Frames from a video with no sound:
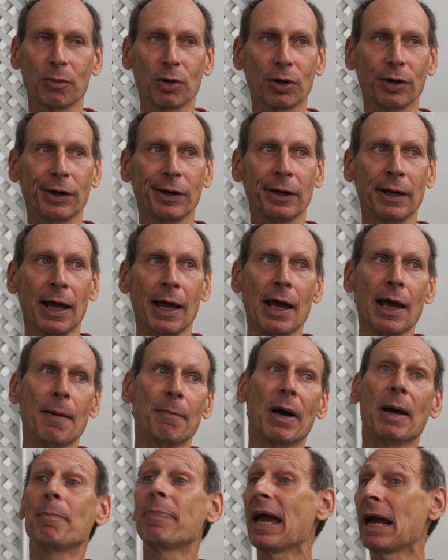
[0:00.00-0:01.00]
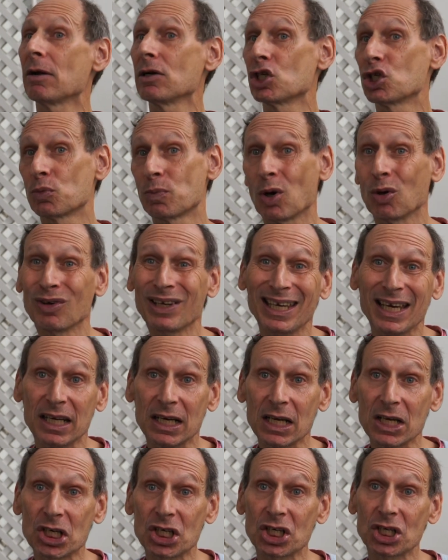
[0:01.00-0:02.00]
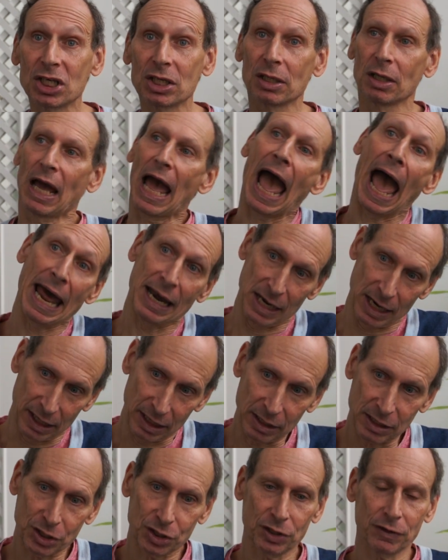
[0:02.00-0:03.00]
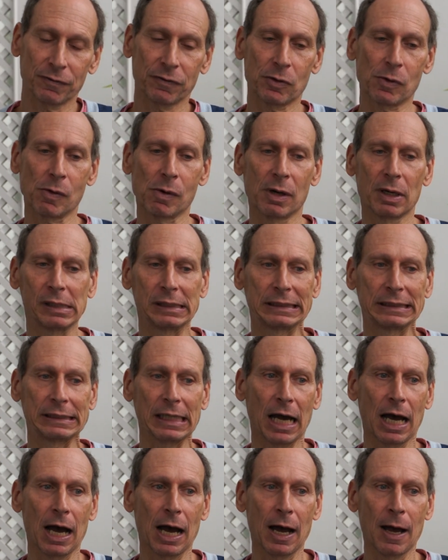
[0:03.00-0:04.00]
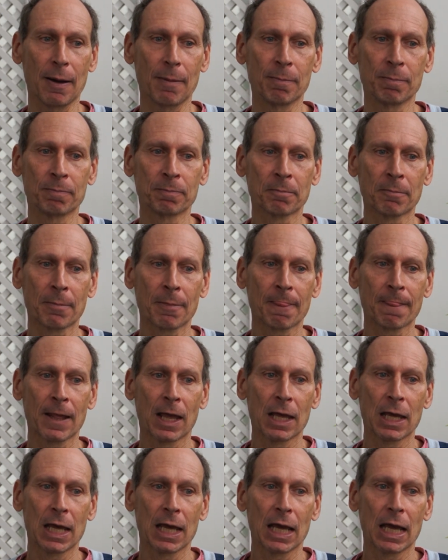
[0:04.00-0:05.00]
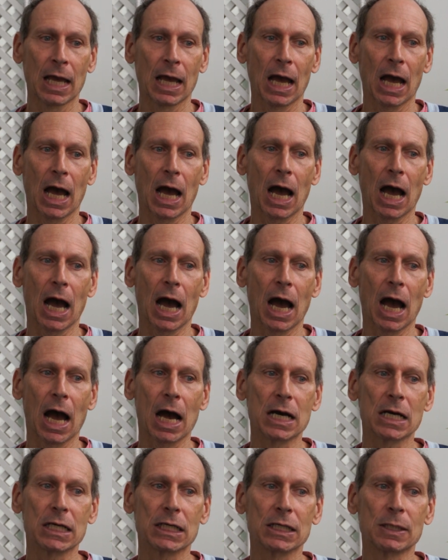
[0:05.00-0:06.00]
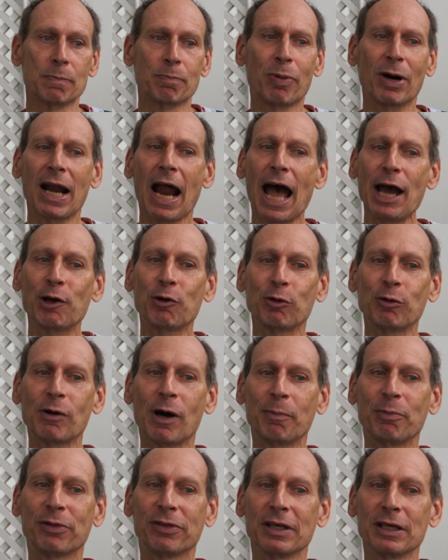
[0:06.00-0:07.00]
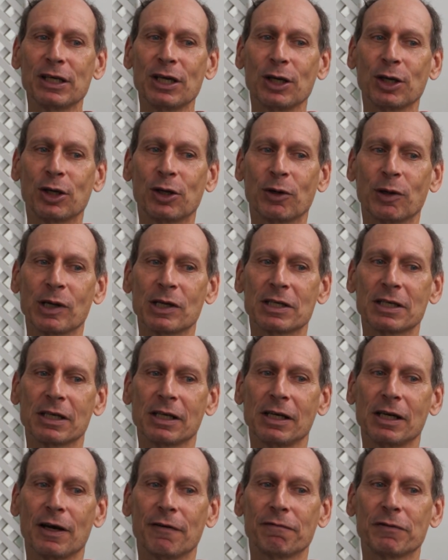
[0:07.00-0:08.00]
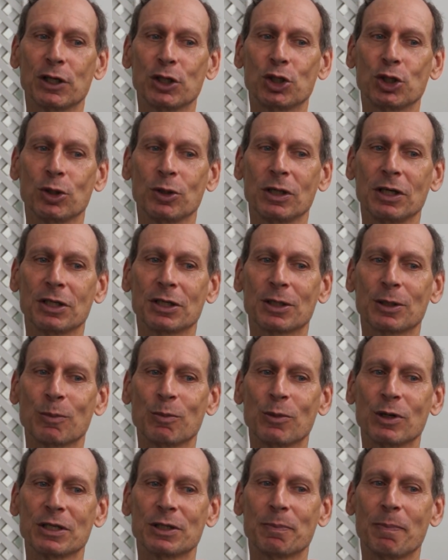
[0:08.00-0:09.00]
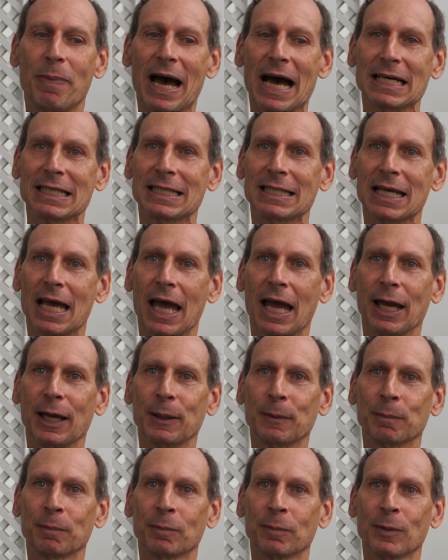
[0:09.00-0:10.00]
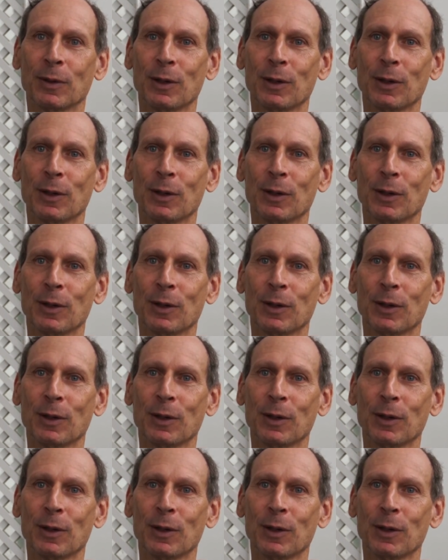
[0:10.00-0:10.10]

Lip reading: neighborhood. My parents spoke Yiddish and English, of course. But I grew up thinking, curiously enough, that Judaism was passé,